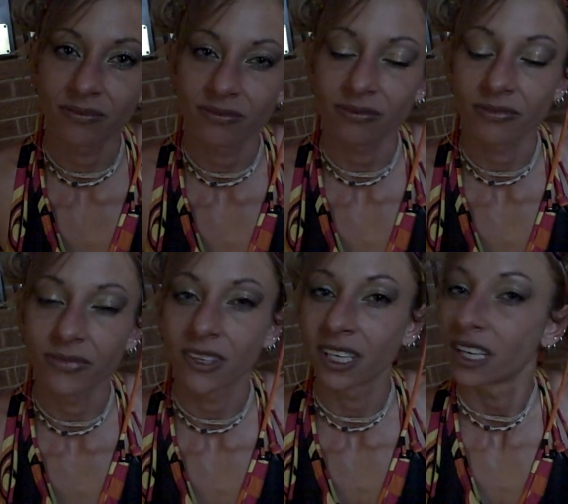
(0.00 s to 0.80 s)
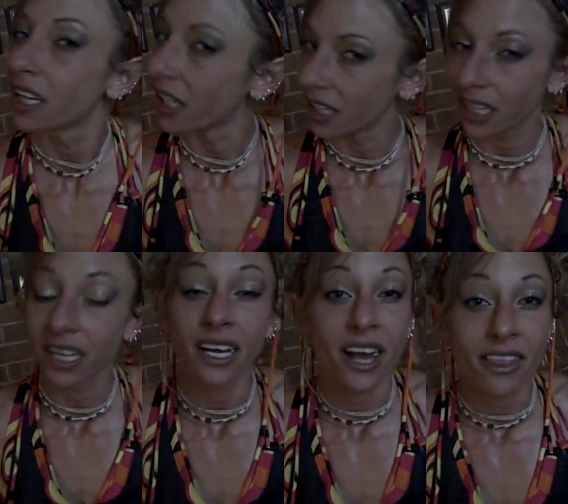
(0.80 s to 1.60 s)

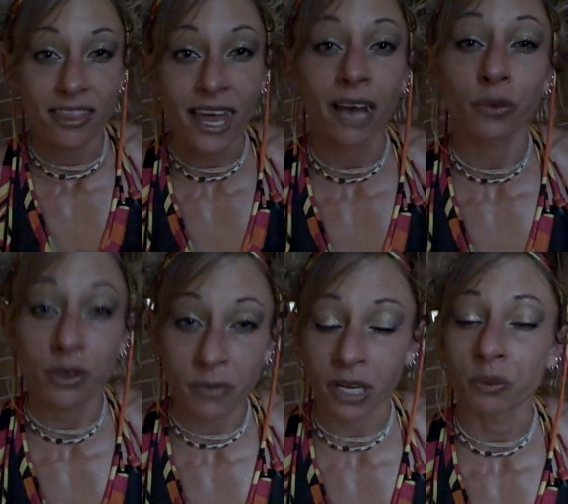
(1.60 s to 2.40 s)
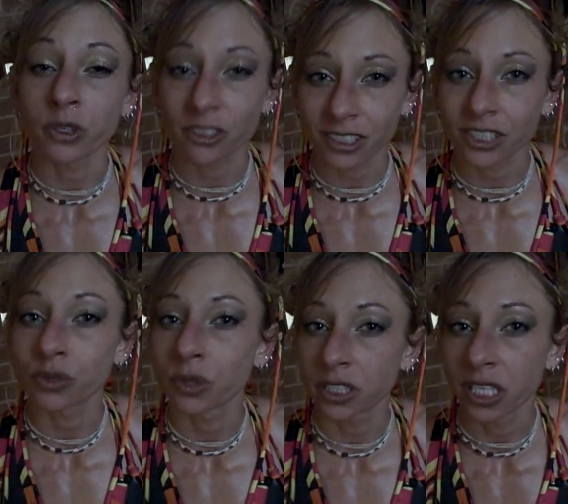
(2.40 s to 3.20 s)
That would make more sense.
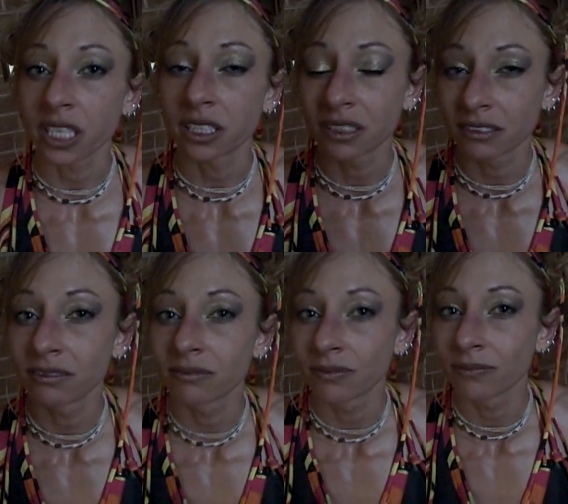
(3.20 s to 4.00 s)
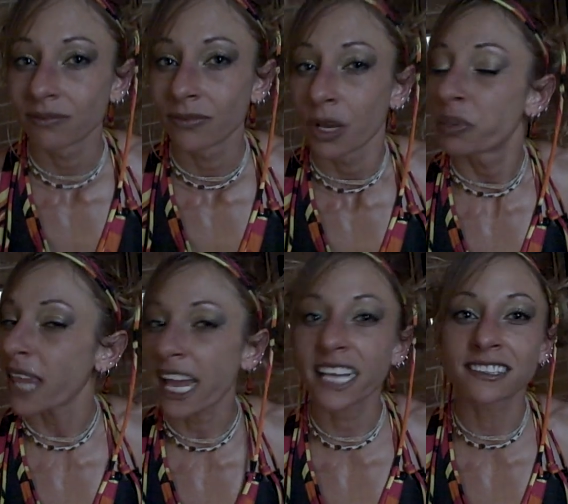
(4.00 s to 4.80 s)
But
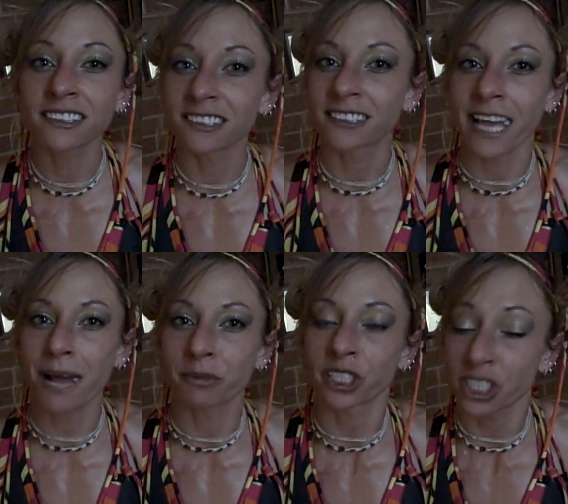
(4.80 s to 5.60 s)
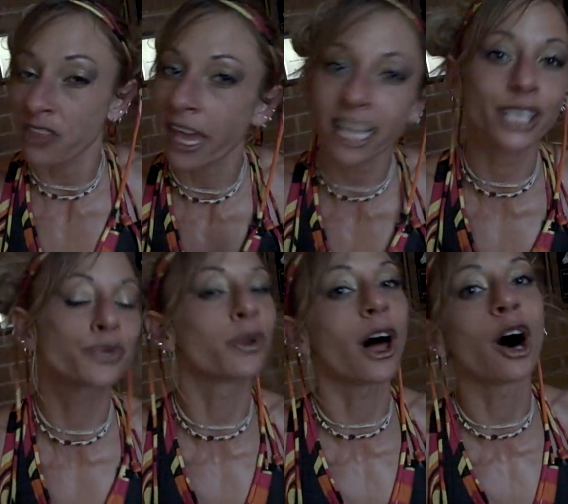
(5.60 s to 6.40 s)
the haze is established and the
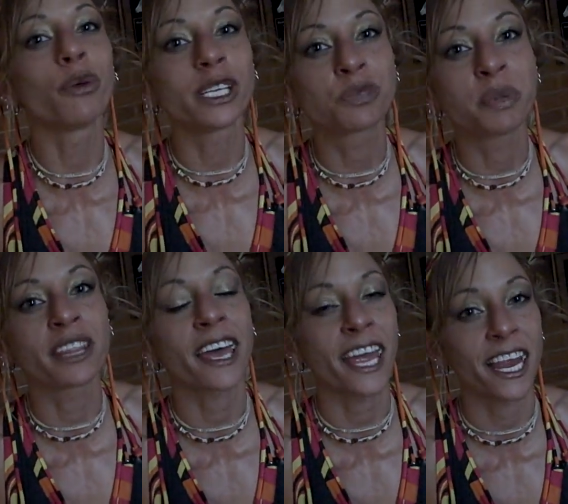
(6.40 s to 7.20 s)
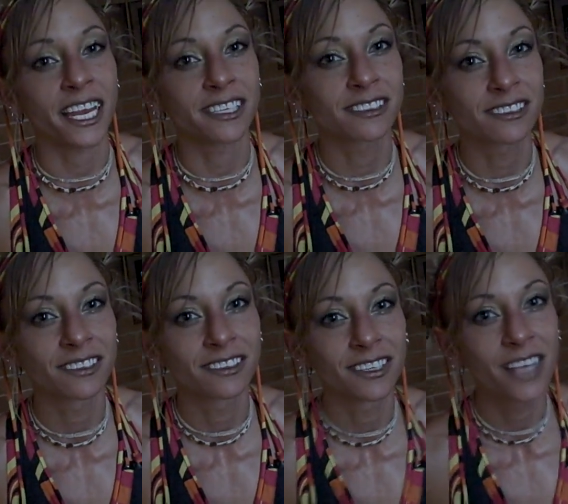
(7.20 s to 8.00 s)
haze will always be the haze.
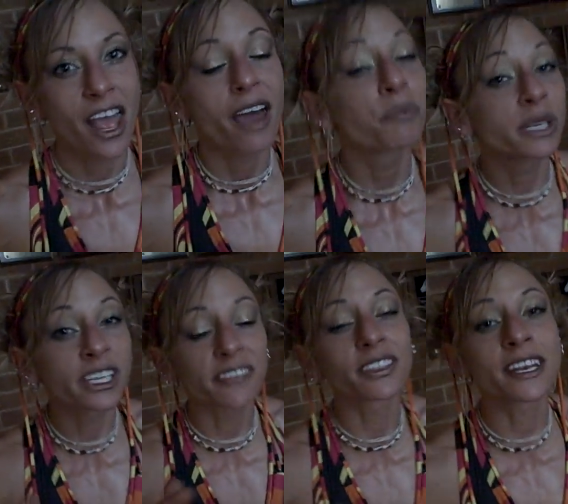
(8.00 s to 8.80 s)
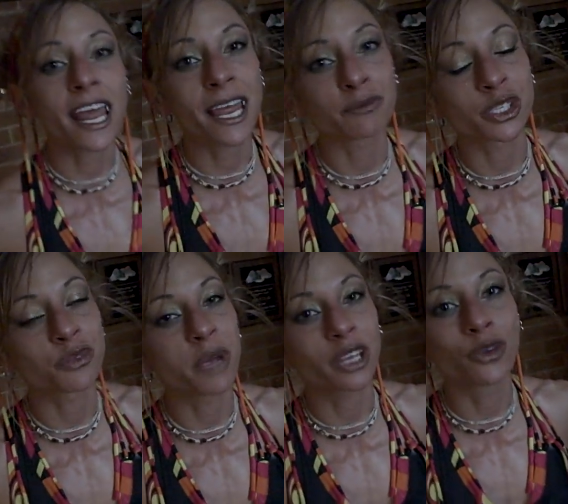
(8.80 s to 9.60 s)
Let the name just
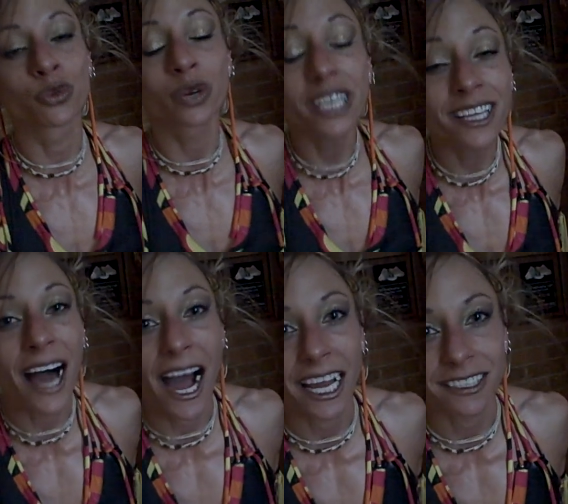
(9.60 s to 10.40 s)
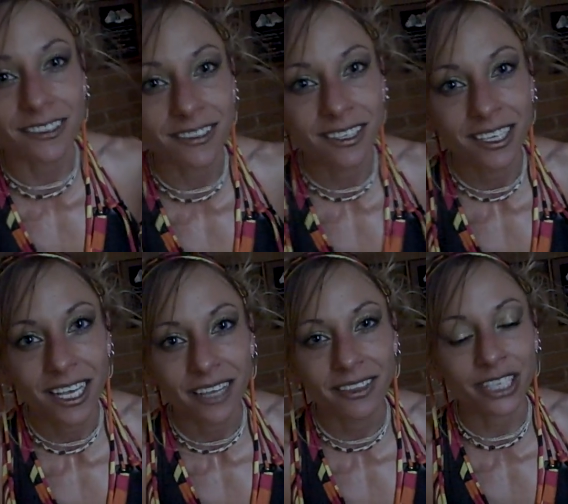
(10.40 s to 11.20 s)
make you realize
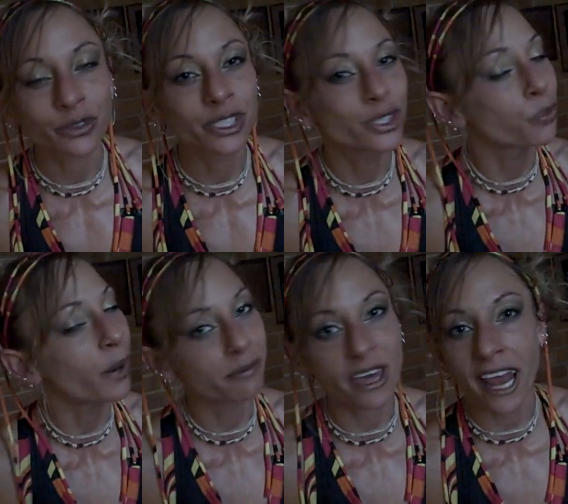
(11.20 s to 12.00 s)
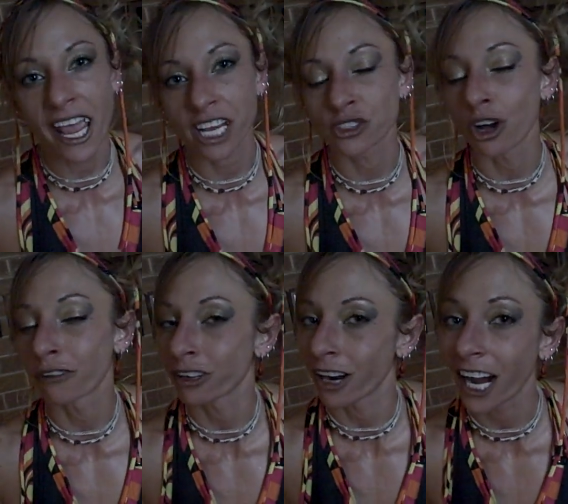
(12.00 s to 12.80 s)
that you need to wipe that haze off
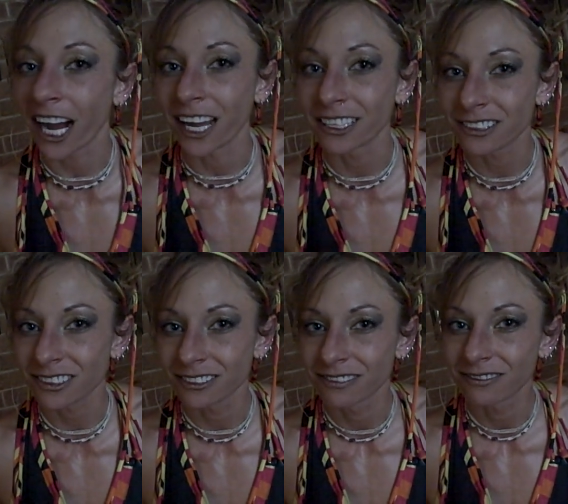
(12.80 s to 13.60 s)
your eyes.